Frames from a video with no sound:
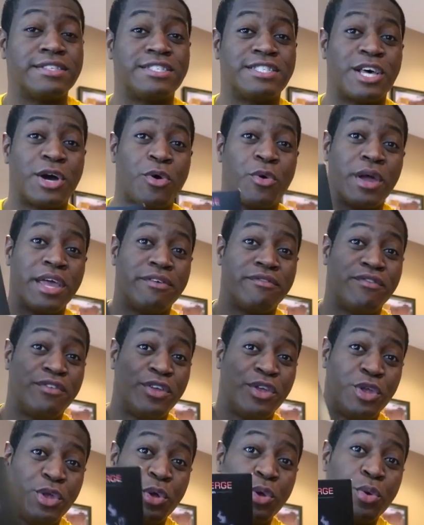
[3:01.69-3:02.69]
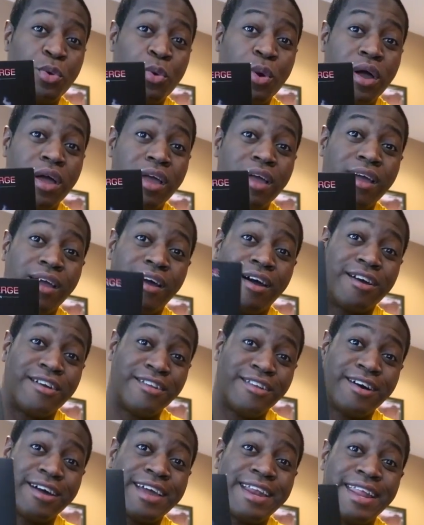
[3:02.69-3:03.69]
So if you are
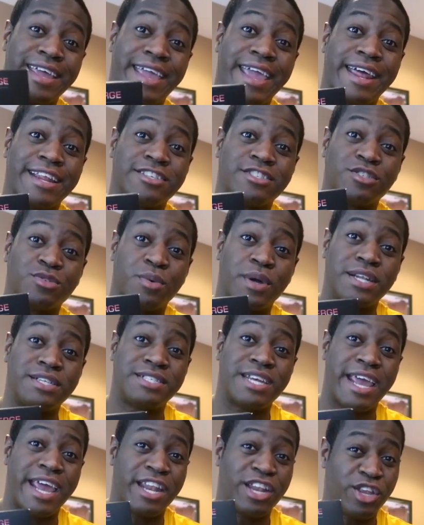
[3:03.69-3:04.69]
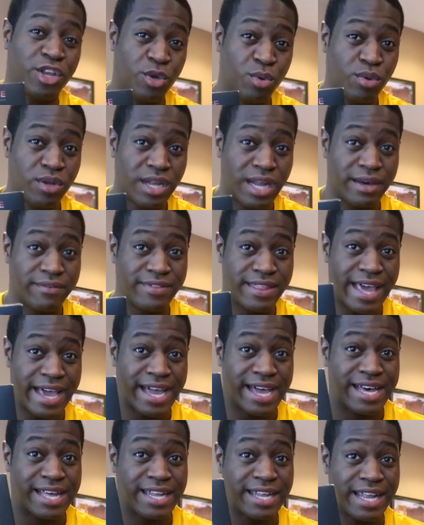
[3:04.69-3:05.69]
looking to get a Switch and you love
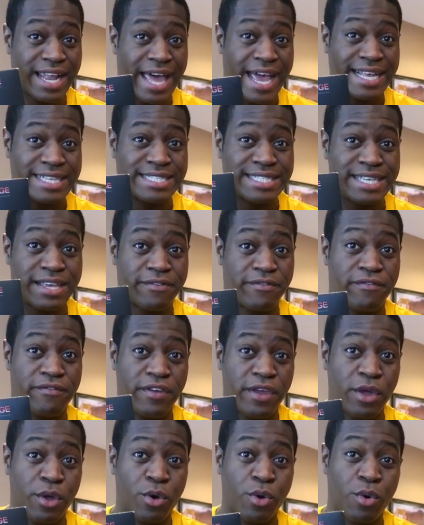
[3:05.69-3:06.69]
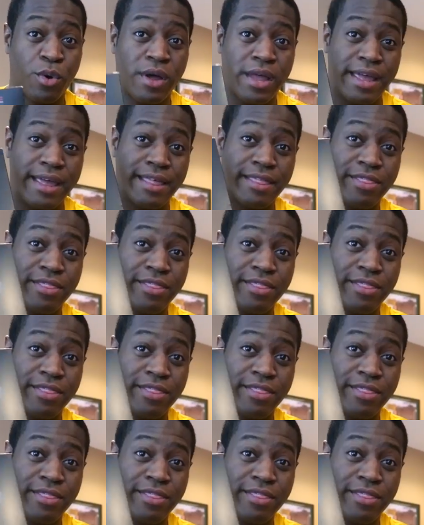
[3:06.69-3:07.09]
that classic feel,